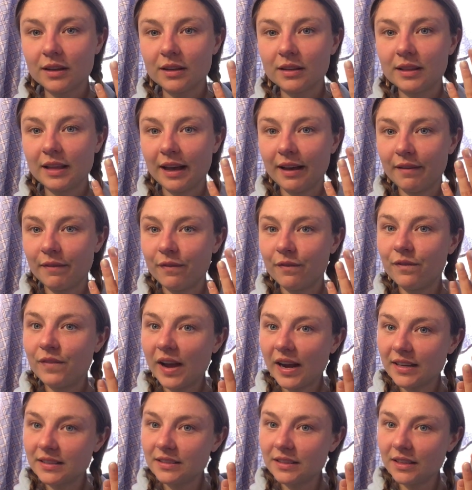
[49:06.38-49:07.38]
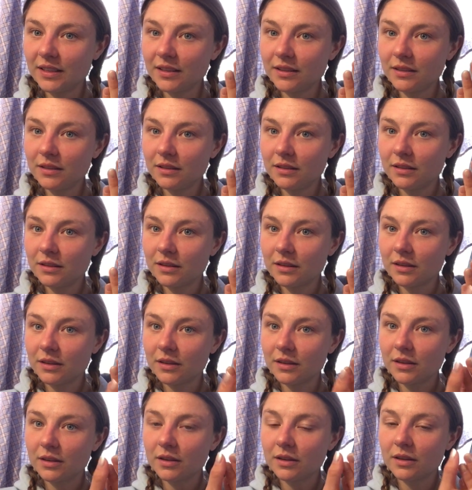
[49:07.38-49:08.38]
that affected
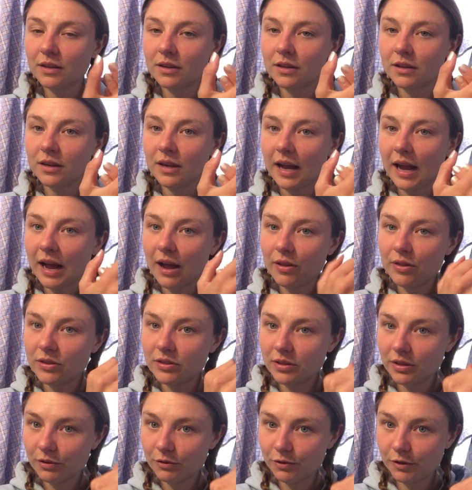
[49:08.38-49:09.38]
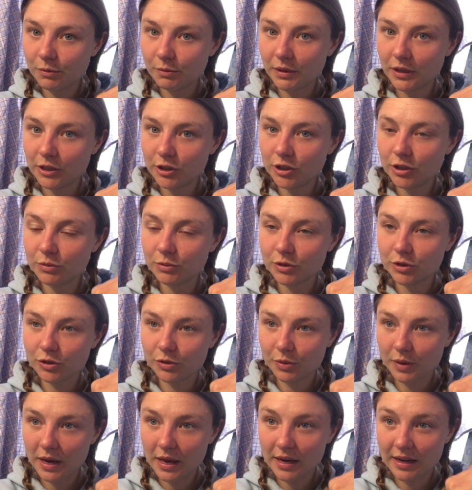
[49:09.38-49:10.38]
how this information was
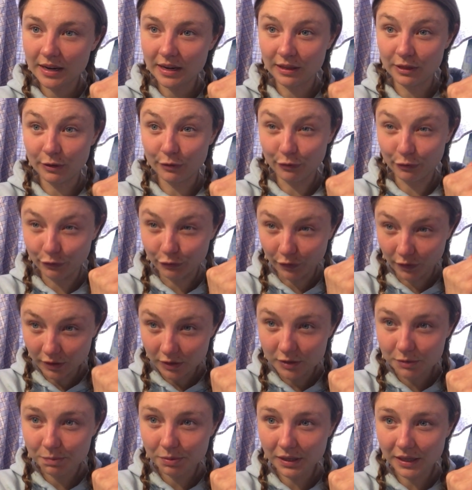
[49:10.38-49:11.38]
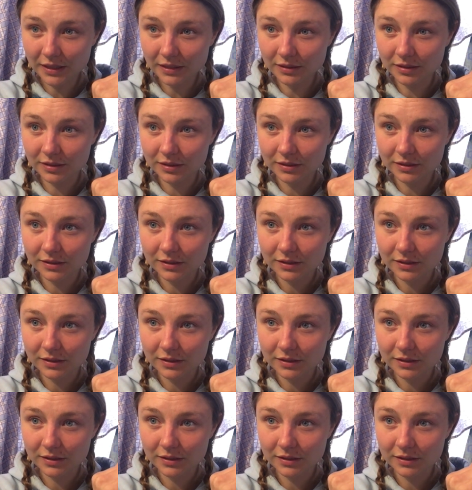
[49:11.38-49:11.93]
created in the first place,